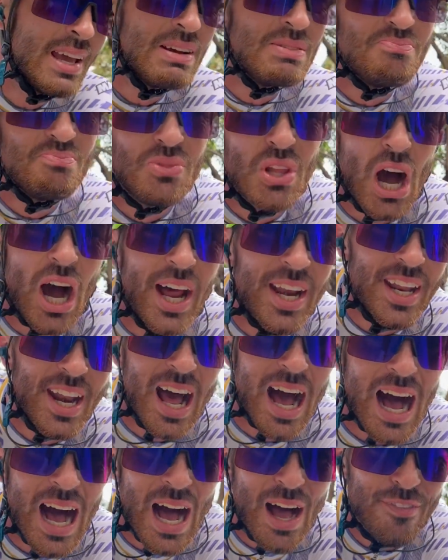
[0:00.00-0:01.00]

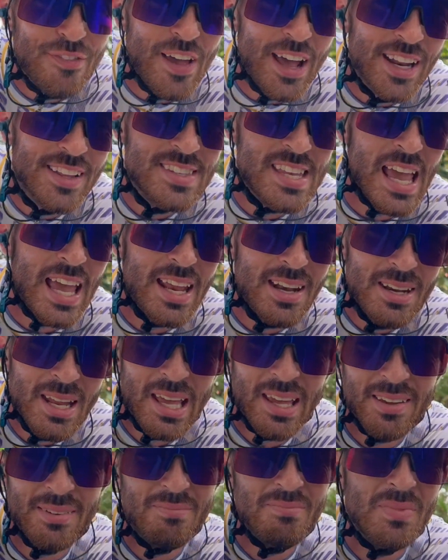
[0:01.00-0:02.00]
9.5 out of 10,
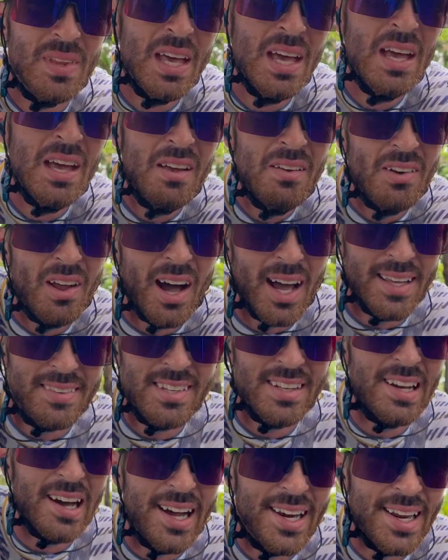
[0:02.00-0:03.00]
9
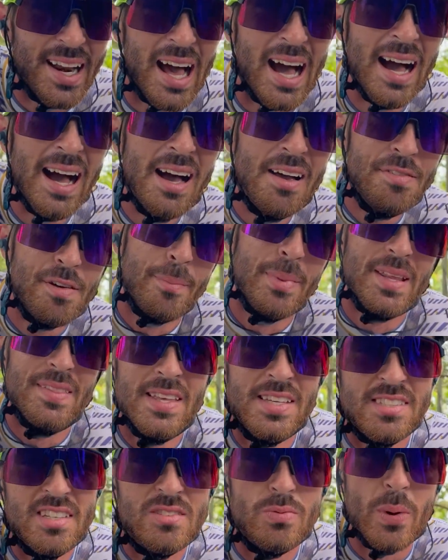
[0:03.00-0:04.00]
to 9.5. I mean,
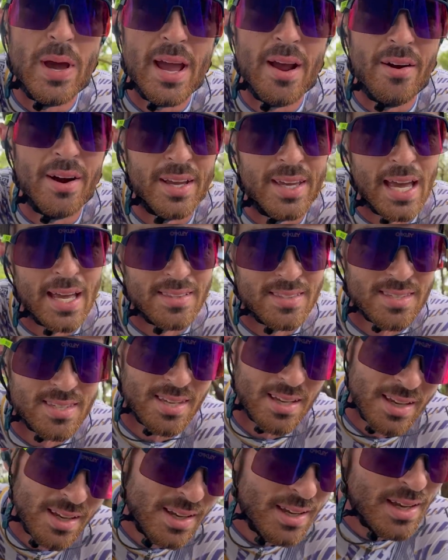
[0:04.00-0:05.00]
this is where it gets,
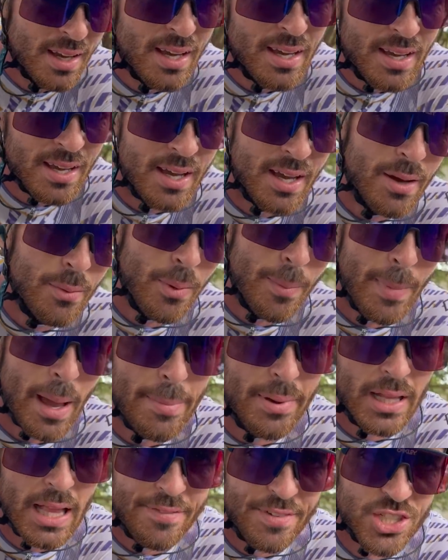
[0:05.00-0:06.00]
well,
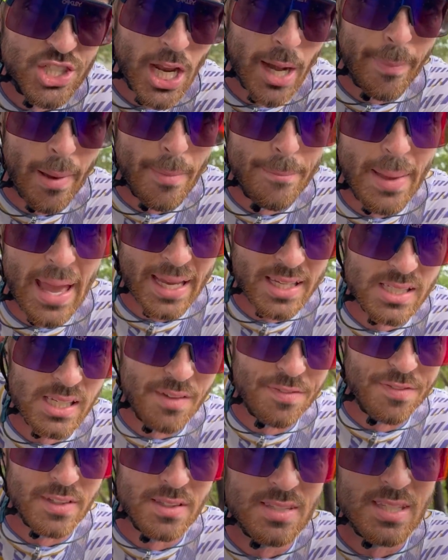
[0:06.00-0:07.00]
maybe I'll have a chat about max
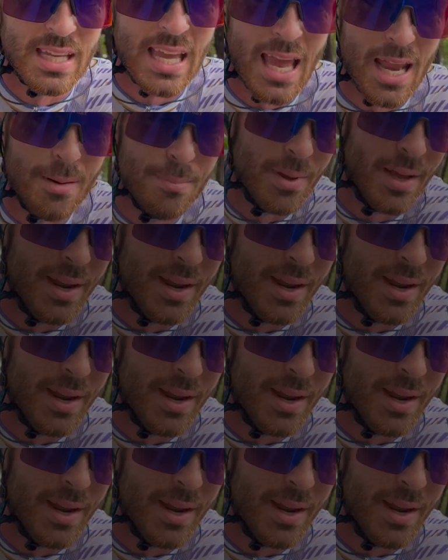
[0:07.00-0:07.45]
efforts again.